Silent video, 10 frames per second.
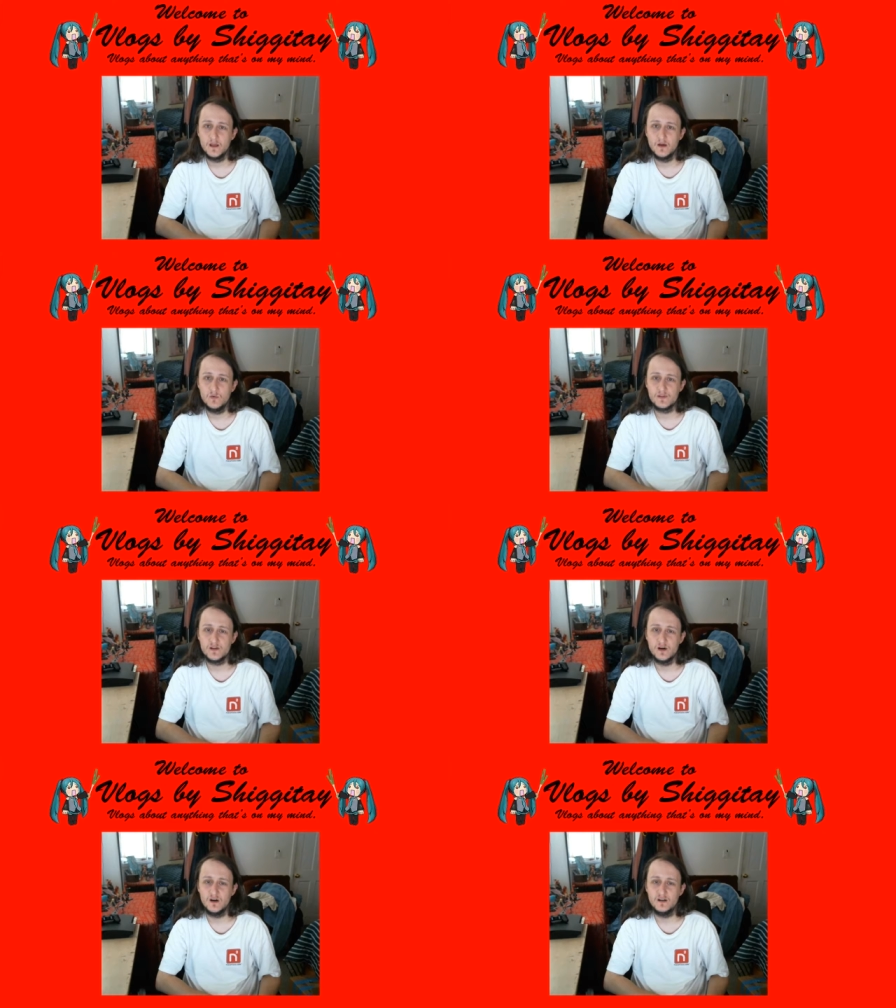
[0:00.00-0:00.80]
what's
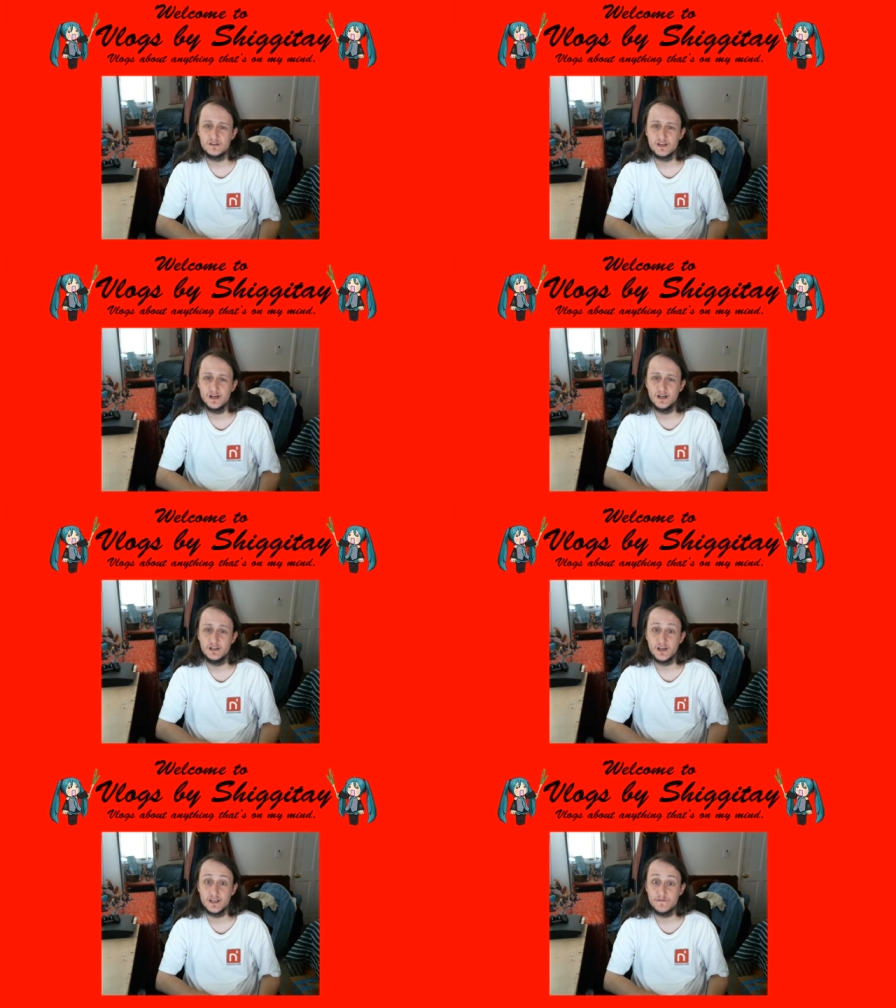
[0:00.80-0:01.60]
called
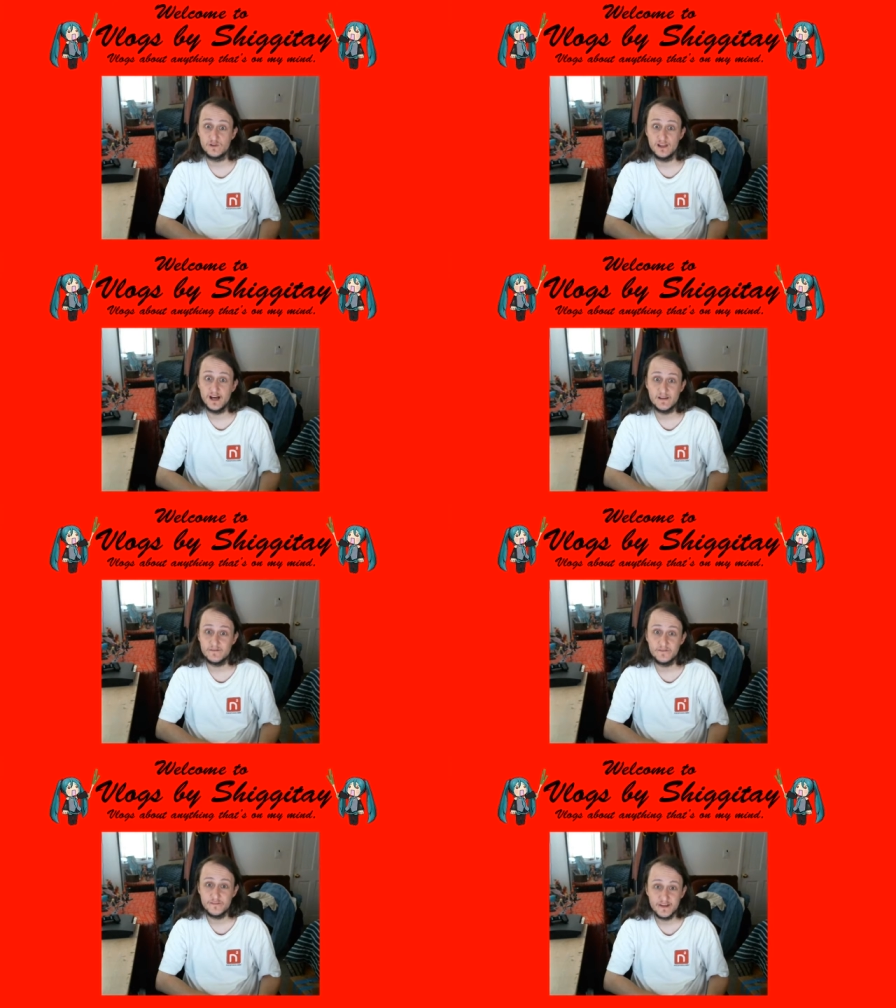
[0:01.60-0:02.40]
Lucky for Life,
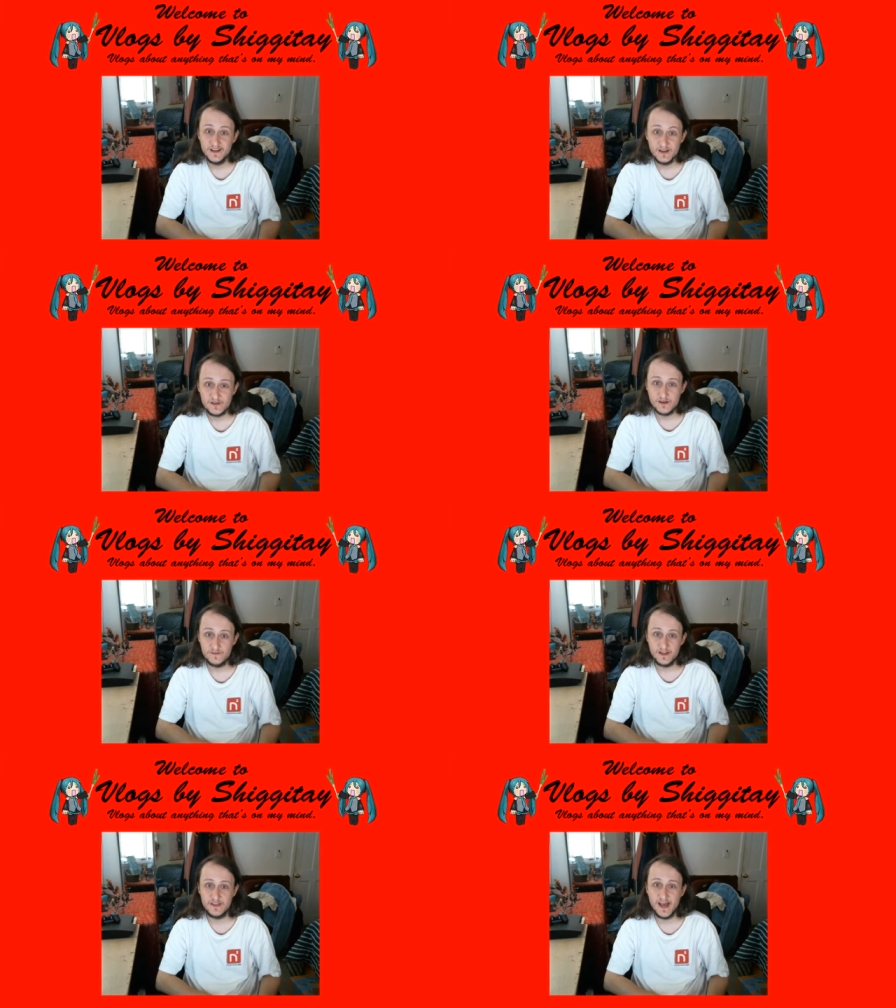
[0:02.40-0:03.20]
stuff
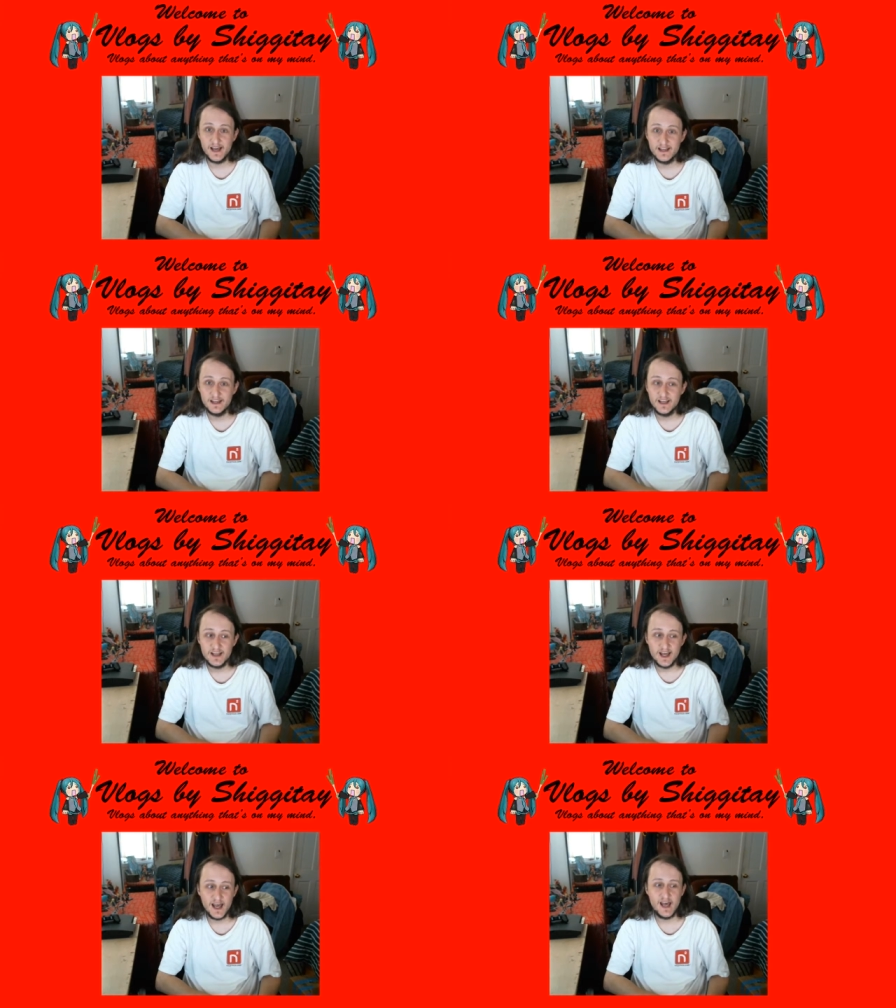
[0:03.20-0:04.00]
like that,
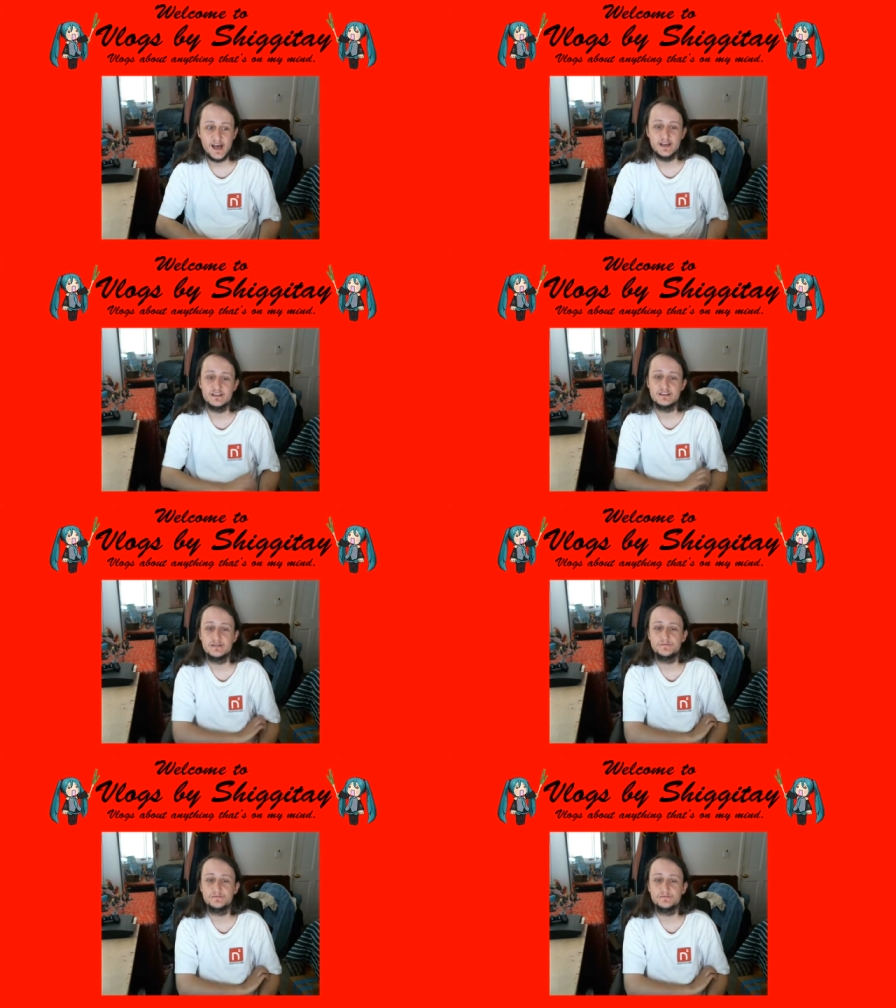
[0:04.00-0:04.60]
and